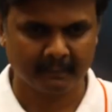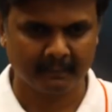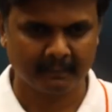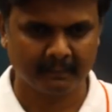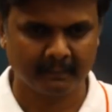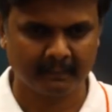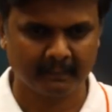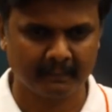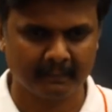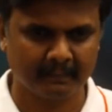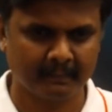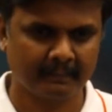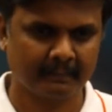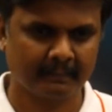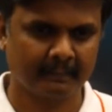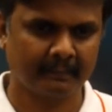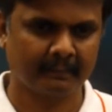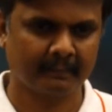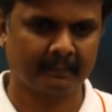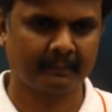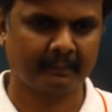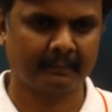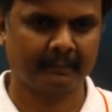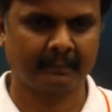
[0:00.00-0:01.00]

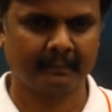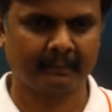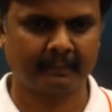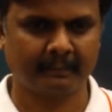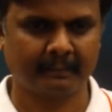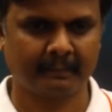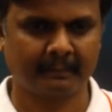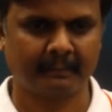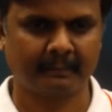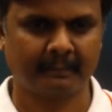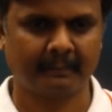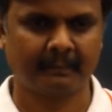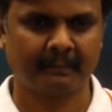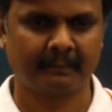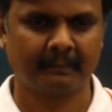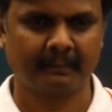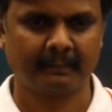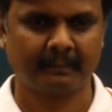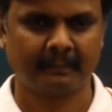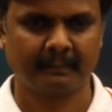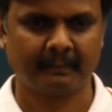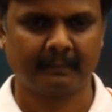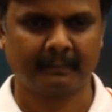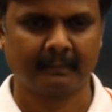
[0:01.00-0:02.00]

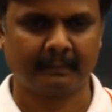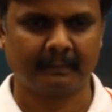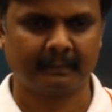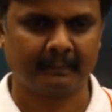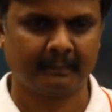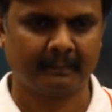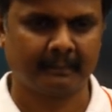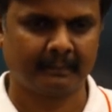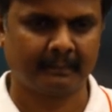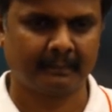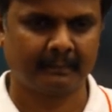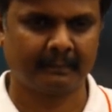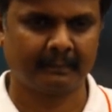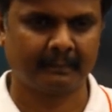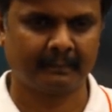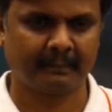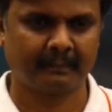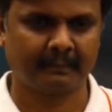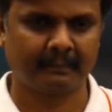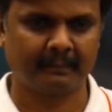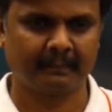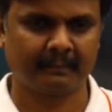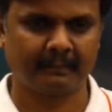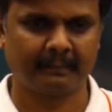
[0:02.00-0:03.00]

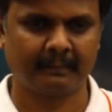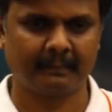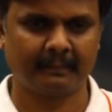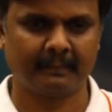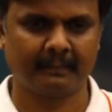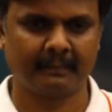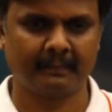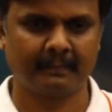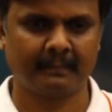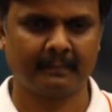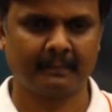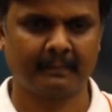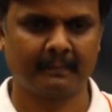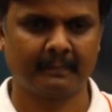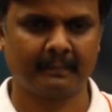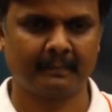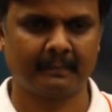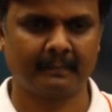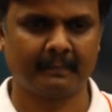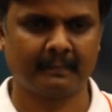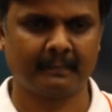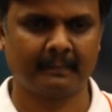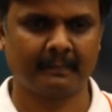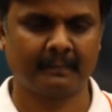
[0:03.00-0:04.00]

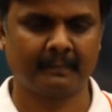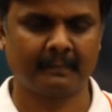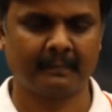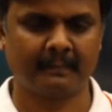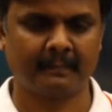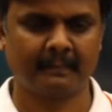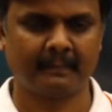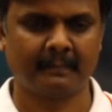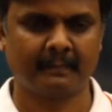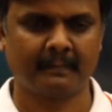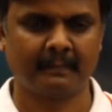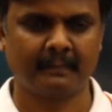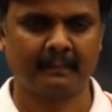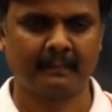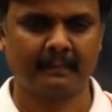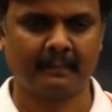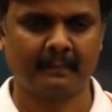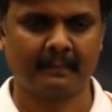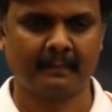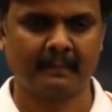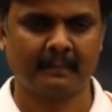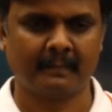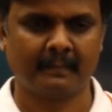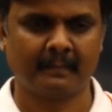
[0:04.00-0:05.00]

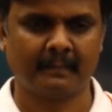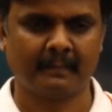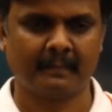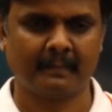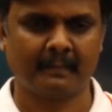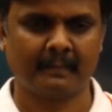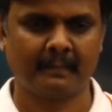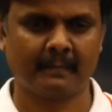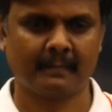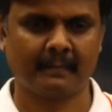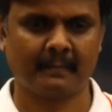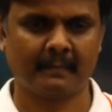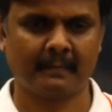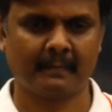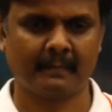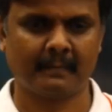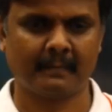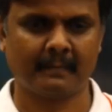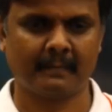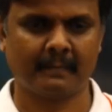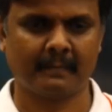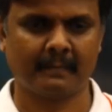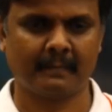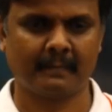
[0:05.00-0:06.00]

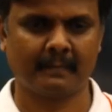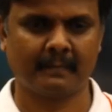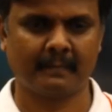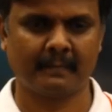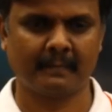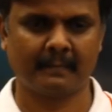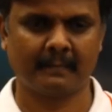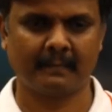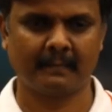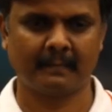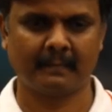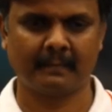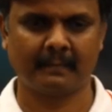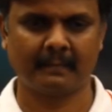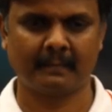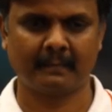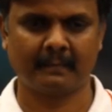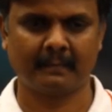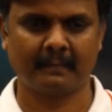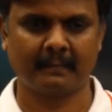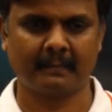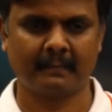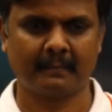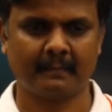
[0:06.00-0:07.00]

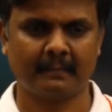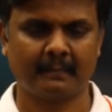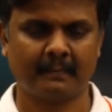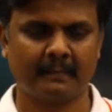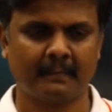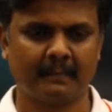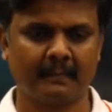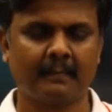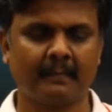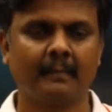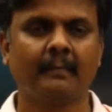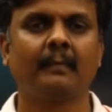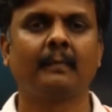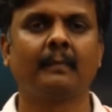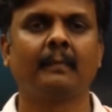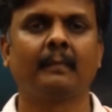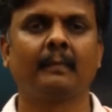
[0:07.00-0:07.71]
(silence)